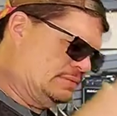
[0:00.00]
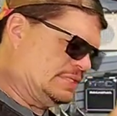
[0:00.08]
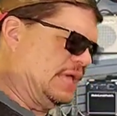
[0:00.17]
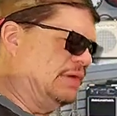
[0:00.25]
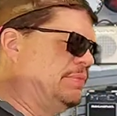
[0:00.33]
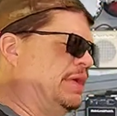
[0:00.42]

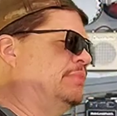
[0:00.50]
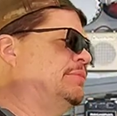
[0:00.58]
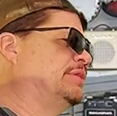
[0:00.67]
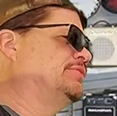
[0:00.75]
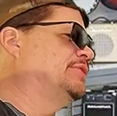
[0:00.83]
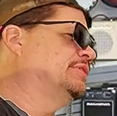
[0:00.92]
Time out,
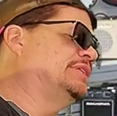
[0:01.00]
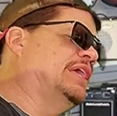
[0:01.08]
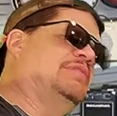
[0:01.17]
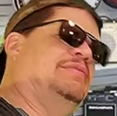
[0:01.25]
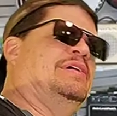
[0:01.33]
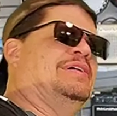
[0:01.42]
motherfucker,
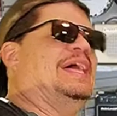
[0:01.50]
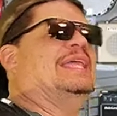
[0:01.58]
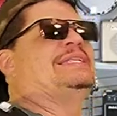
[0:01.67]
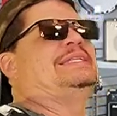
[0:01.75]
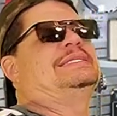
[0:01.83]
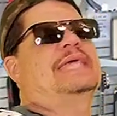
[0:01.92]
time out. God
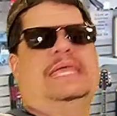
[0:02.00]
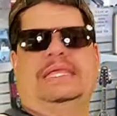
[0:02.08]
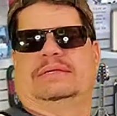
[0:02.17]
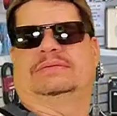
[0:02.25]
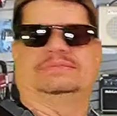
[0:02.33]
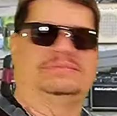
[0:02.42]

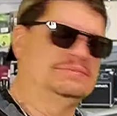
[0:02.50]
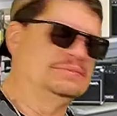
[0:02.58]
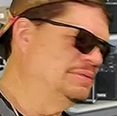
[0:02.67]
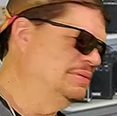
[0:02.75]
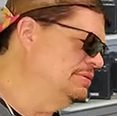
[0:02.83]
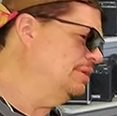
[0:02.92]
damn.
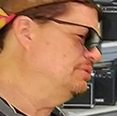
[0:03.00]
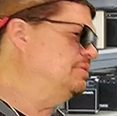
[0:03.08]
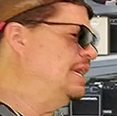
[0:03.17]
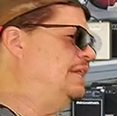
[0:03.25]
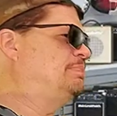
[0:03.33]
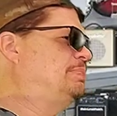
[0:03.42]
Who taught you
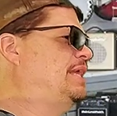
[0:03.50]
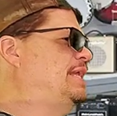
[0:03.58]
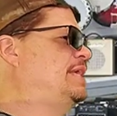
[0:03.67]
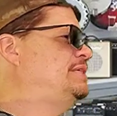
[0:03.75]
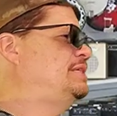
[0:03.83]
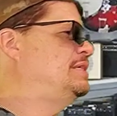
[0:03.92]
how to play
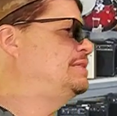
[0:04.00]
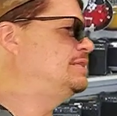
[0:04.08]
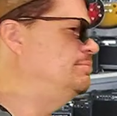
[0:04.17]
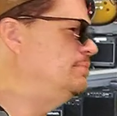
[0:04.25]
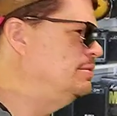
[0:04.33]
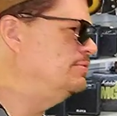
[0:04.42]
that shit? Some
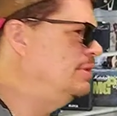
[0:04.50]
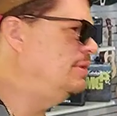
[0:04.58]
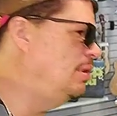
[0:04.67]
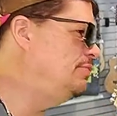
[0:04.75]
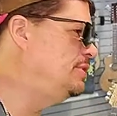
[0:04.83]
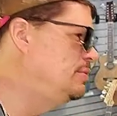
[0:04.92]
motherfucker
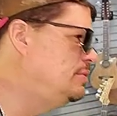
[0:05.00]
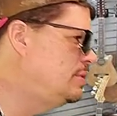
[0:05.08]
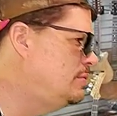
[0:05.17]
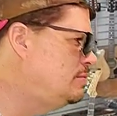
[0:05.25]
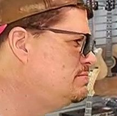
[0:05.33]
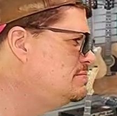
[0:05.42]
off
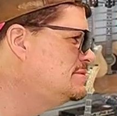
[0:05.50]
YouTube?